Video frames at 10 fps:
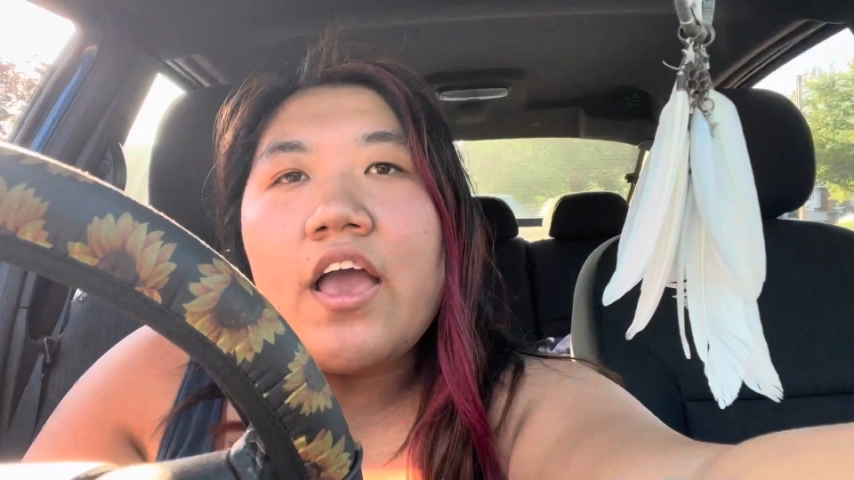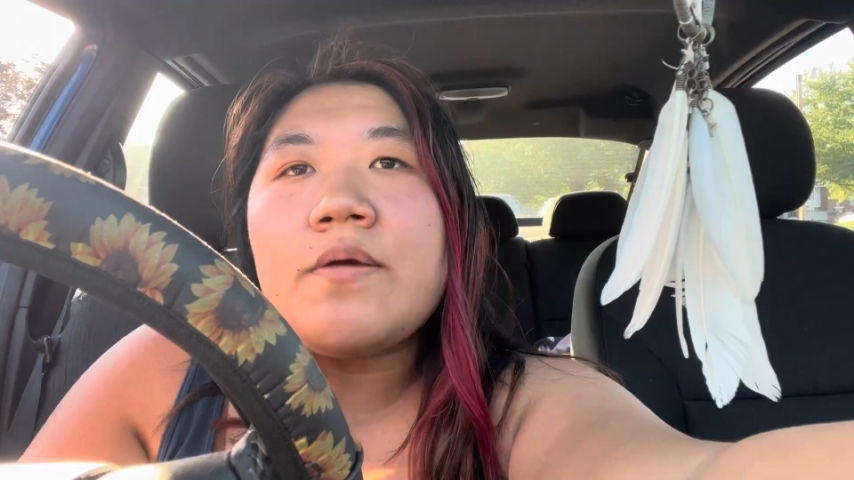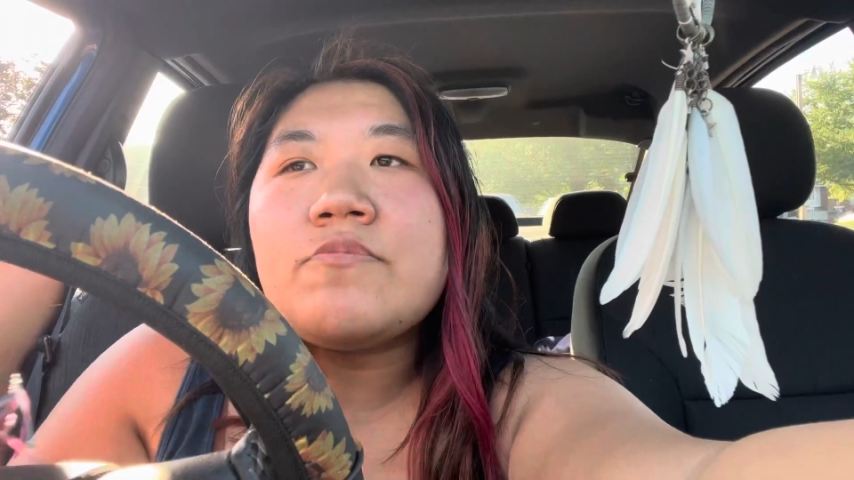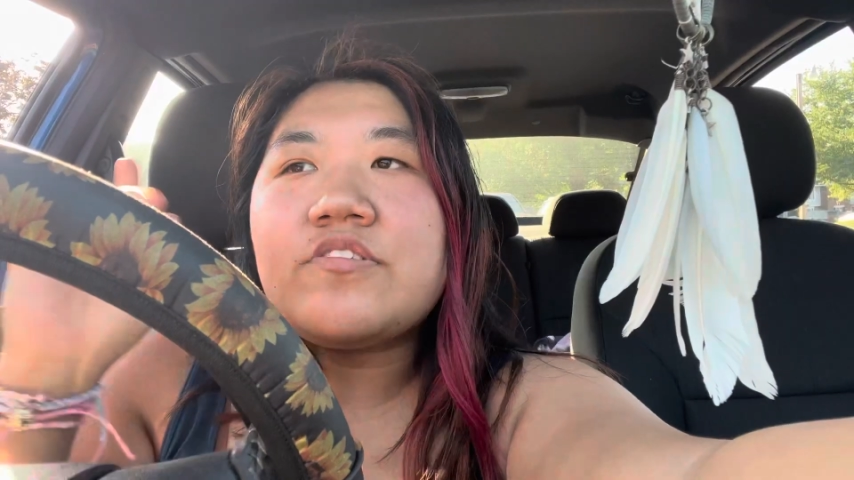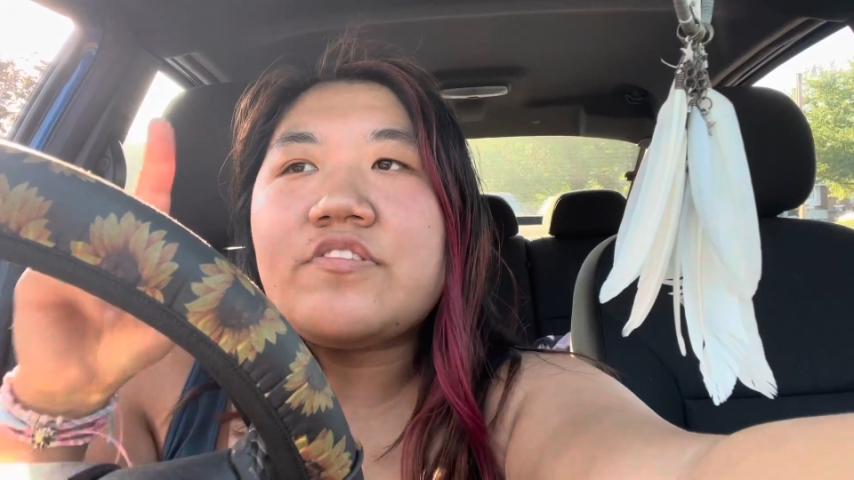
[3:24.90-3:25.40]
I
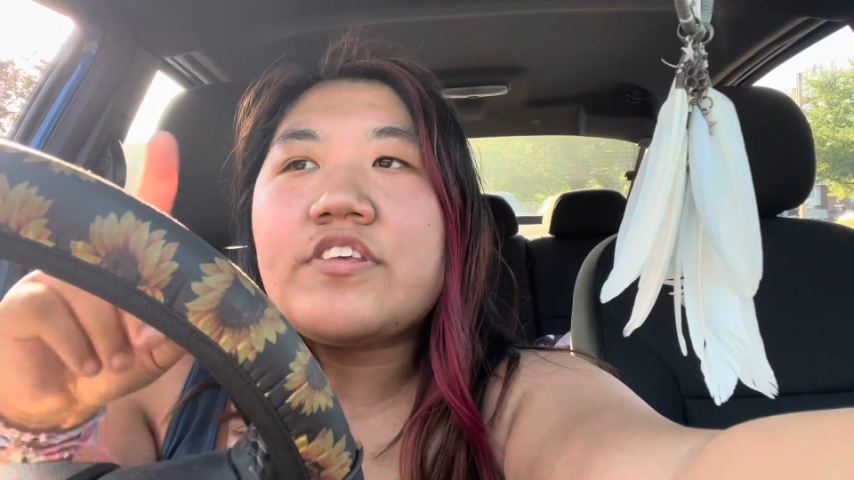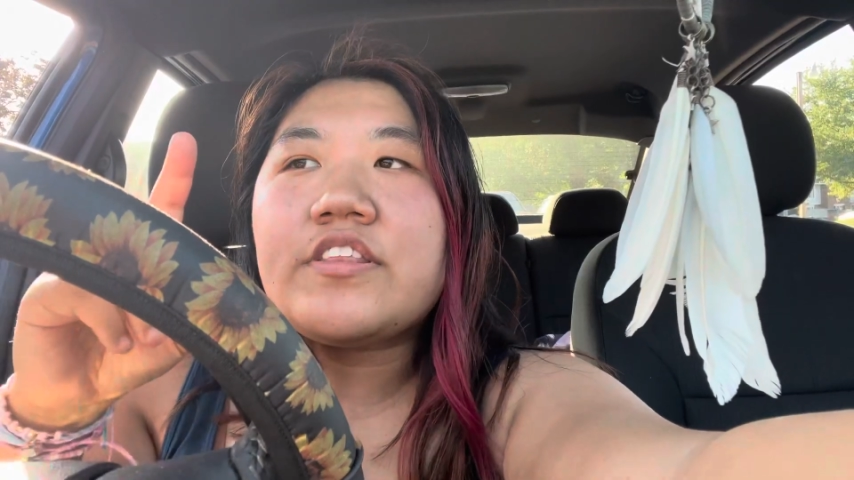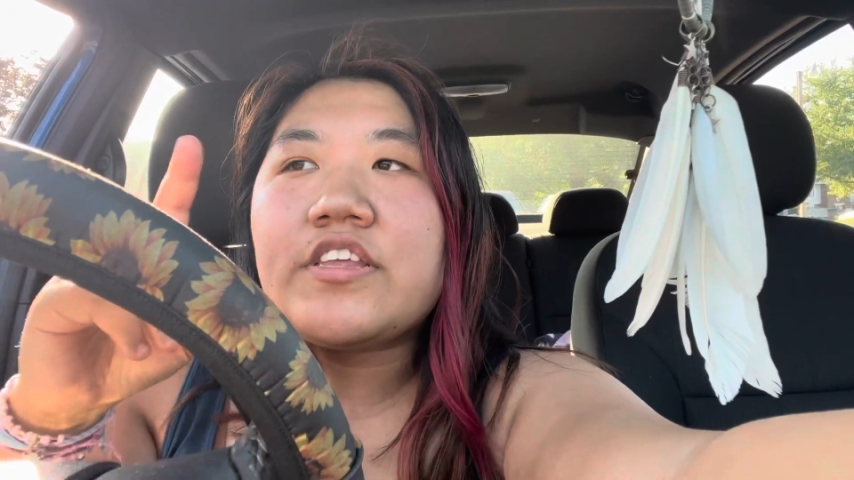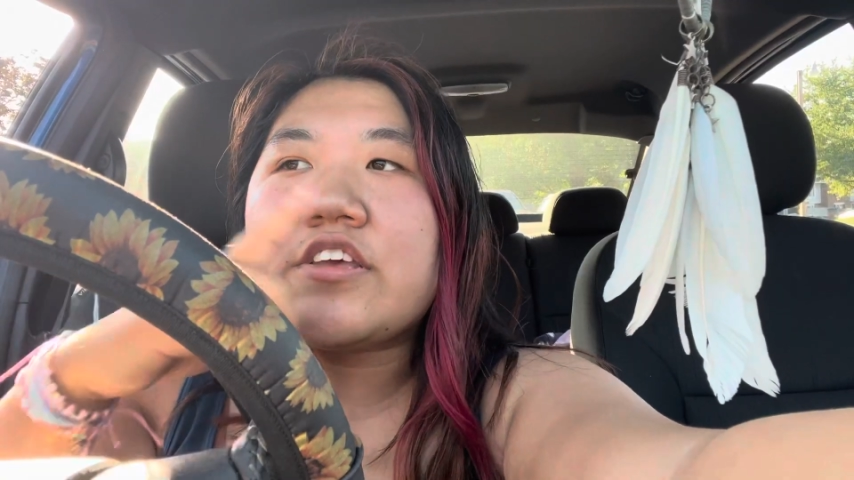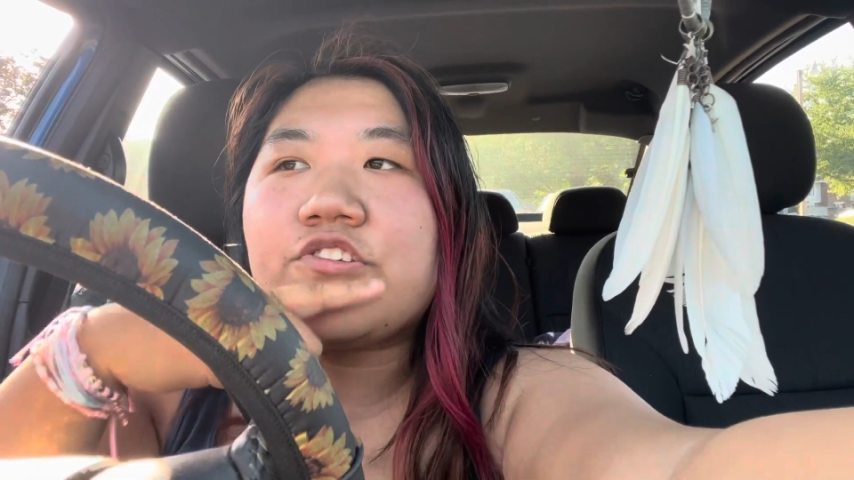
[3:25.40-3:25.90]
almost
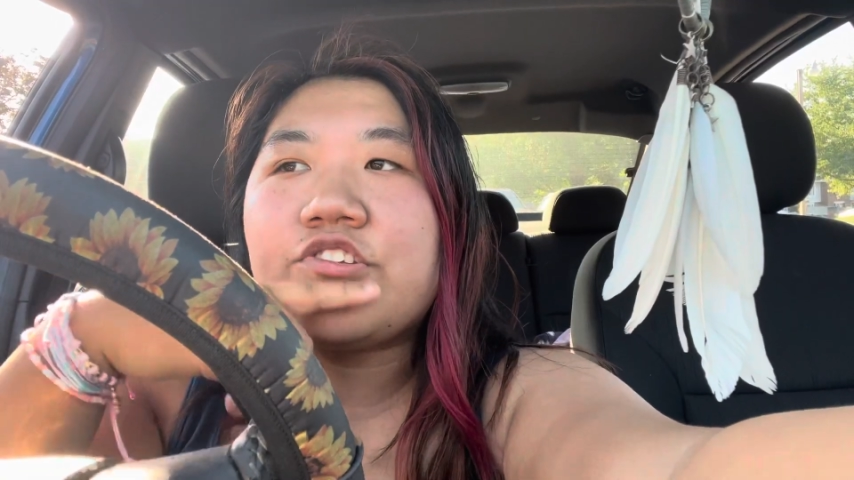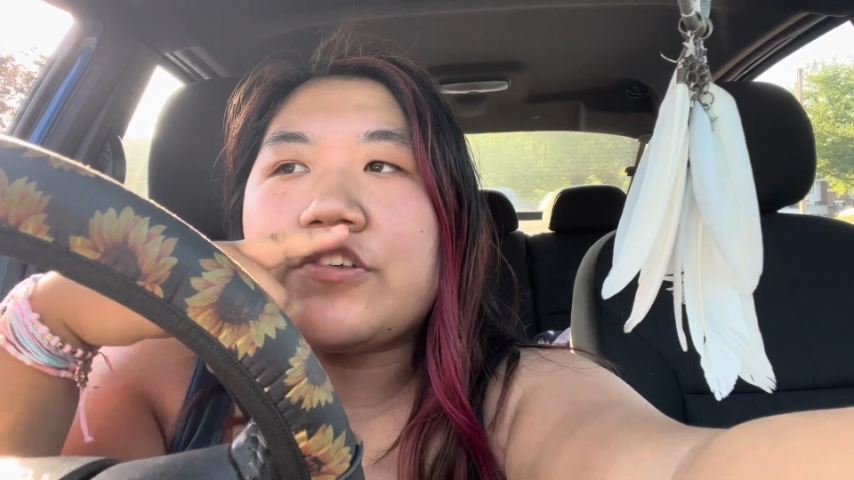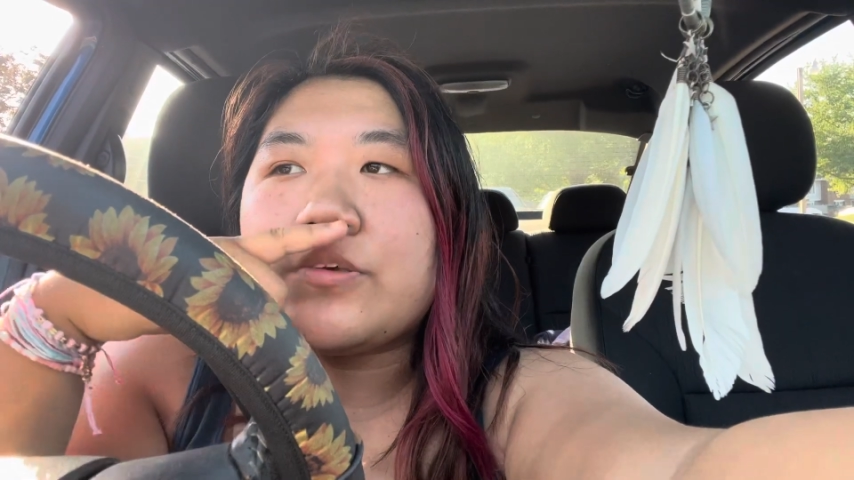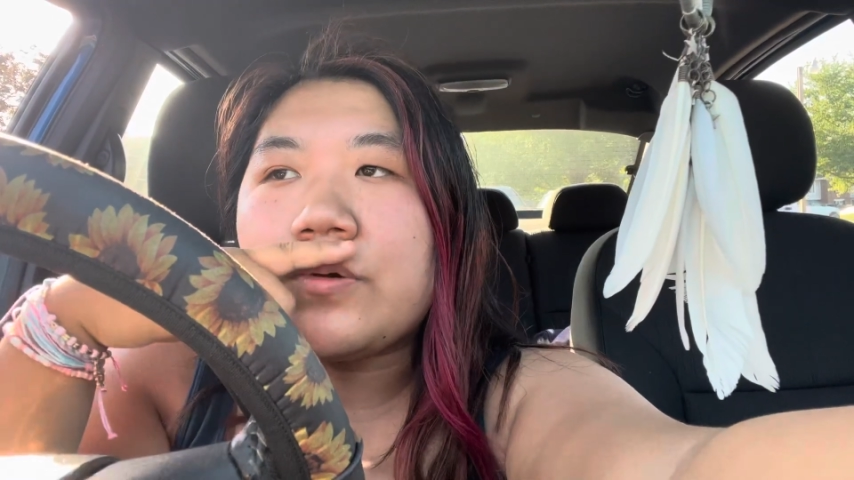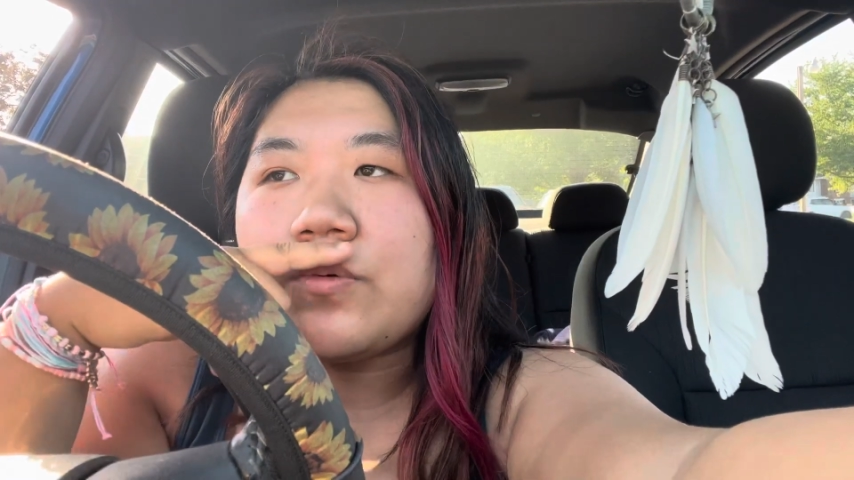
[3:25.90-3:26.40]
think the
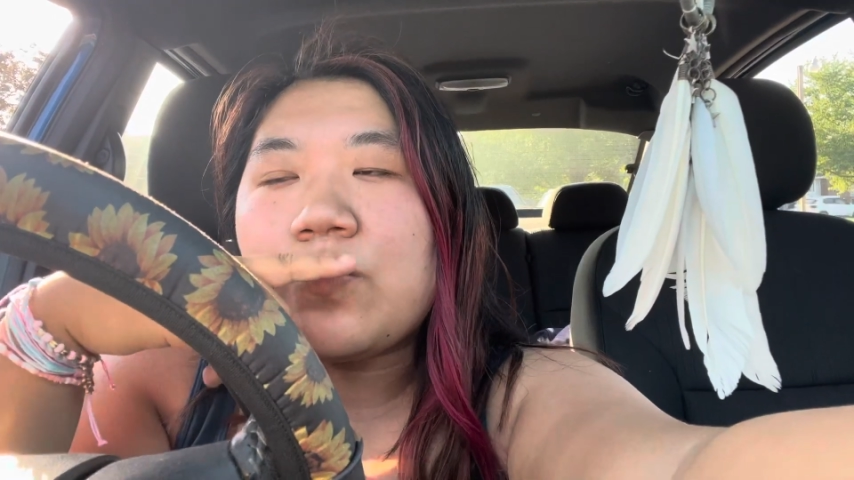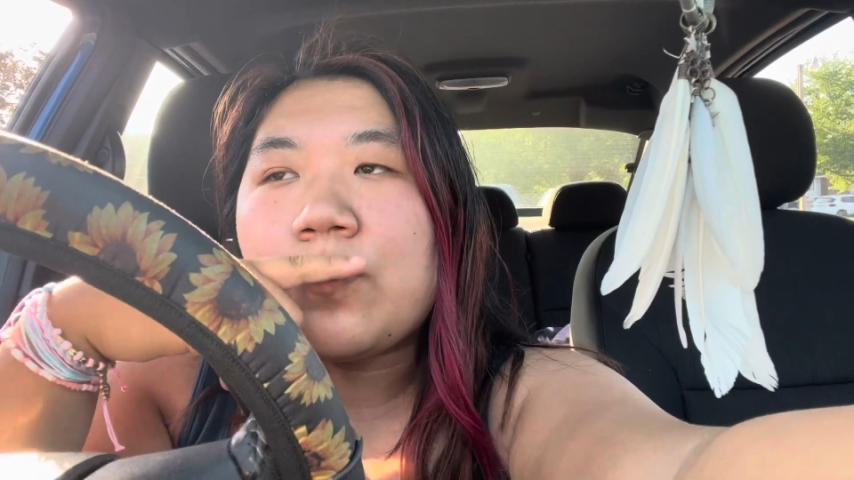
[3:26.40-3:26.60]
issue